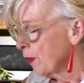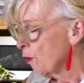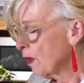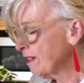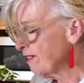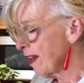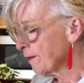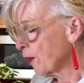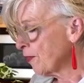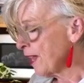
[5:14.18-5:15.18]
once
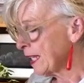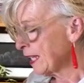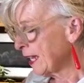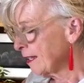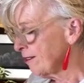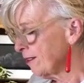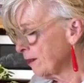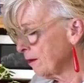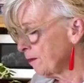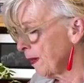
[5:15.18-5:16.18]
I've got that nice
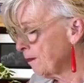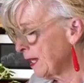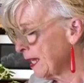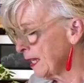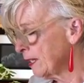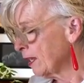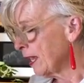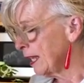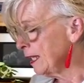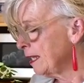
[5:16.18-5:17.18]
and bubbly and
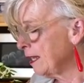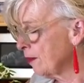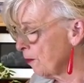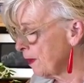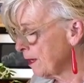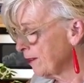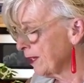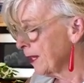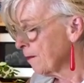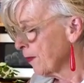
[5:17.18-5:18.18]
a little bit
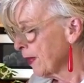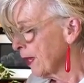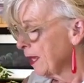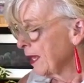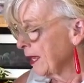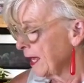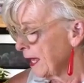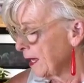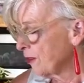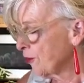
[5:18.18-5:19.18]

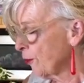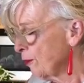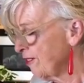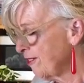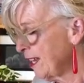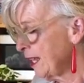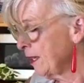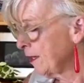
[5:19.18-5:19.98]
toasty,